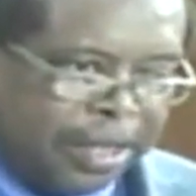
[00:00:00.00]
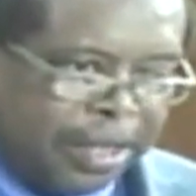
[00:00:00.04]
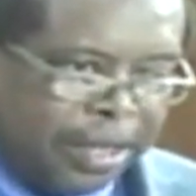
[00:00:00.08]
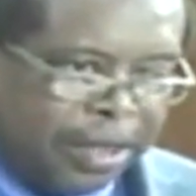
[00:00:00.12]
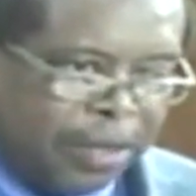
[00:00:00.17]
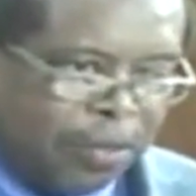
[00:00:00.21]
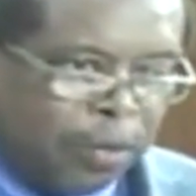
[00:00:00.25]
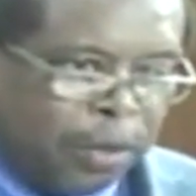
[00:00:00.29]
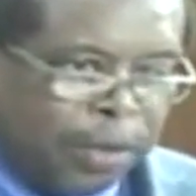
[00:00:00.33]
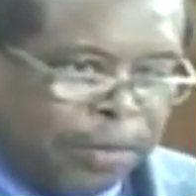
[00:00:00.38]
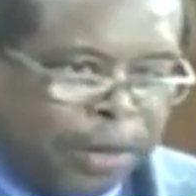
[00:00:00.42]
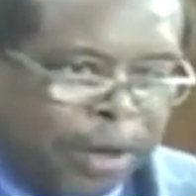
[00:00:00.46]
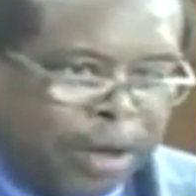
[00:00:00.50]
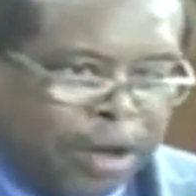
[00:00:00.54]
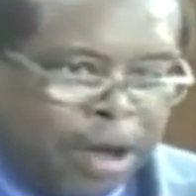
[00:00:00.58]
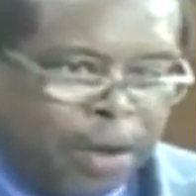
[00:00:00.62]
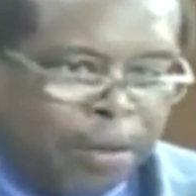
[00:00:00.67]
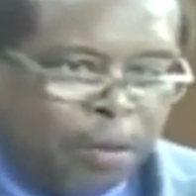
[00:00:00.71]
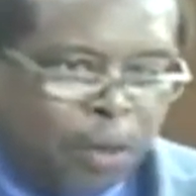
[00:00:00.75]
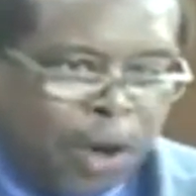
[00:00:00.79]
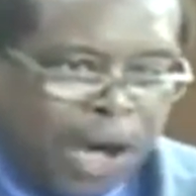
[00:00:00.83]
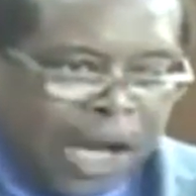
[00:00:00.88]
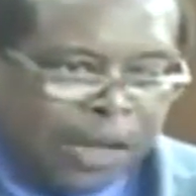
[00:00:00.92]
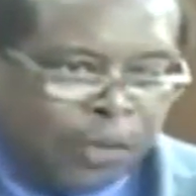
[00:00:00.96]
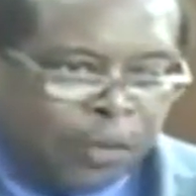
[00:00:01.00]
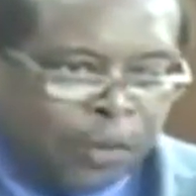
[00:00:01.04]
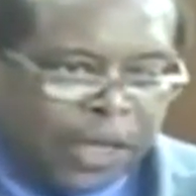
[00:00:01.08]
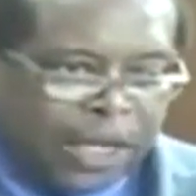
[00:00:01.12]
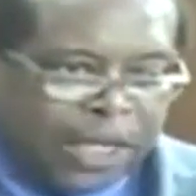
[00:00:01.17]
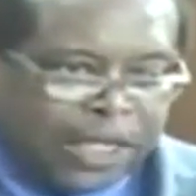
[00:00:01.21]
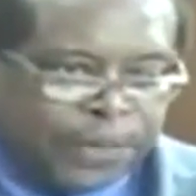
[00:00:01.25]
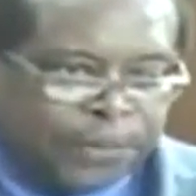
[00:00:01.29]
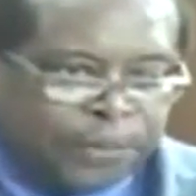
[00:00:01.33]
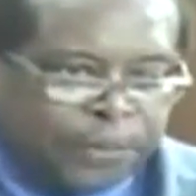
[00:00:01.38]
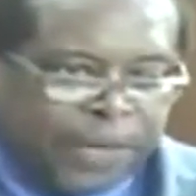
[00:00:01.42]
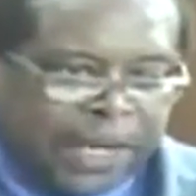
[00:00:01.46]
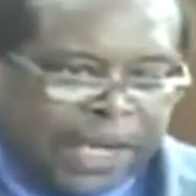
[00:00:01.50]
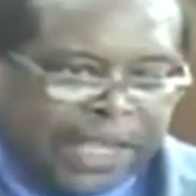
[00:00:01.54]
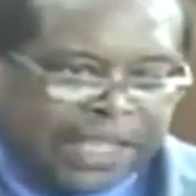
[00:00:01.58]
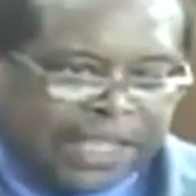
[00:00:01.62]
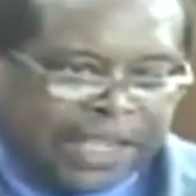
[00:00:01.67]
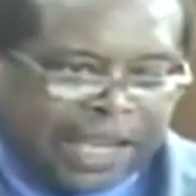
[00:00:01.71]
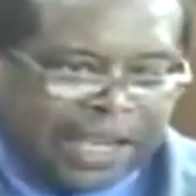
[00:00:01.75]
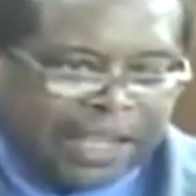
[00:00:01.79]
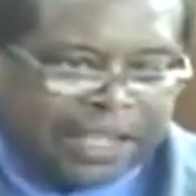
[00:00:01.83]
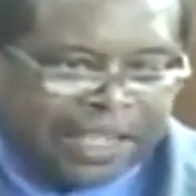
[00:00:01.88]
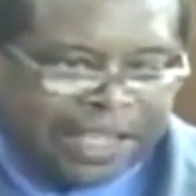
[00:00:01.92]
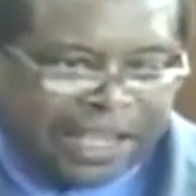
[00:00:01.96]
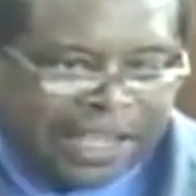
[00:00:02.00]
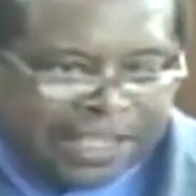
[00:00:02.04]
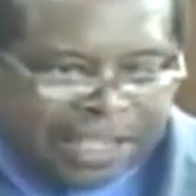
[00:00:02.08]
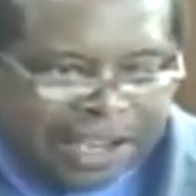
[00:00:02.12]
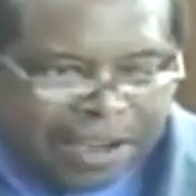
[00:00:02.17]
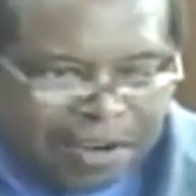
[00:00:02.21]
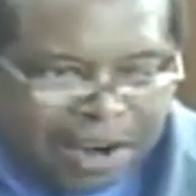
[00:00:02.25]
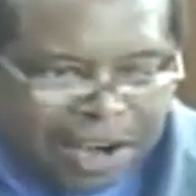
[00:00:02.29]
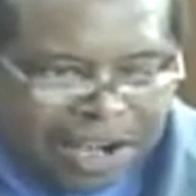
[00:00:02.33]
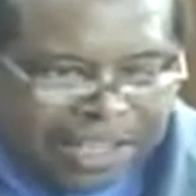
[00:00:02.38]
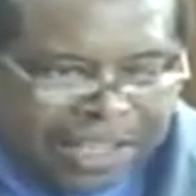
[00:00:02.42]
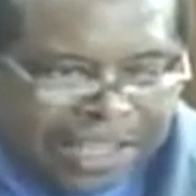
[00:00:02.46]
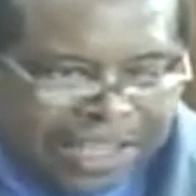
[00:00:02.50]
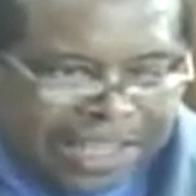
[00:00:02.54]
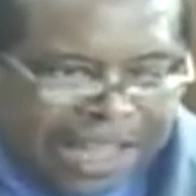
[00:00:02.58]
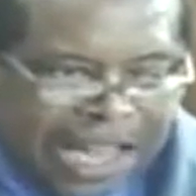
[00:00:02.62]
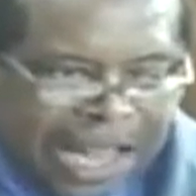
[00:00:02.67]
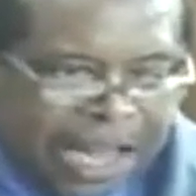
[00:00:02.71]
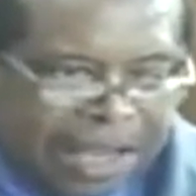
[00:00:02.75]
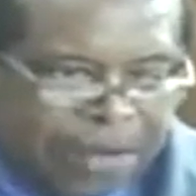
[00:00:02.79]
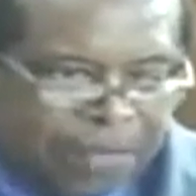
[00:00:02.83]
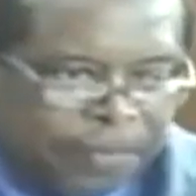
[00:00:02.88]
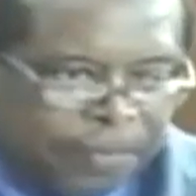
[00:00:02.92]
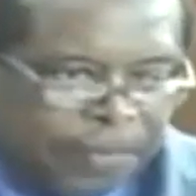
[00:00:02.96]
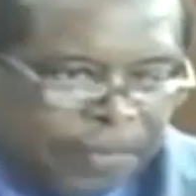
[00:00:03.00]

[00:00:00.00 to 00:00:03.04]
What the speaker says: will become 1 week's paycheck later on in life.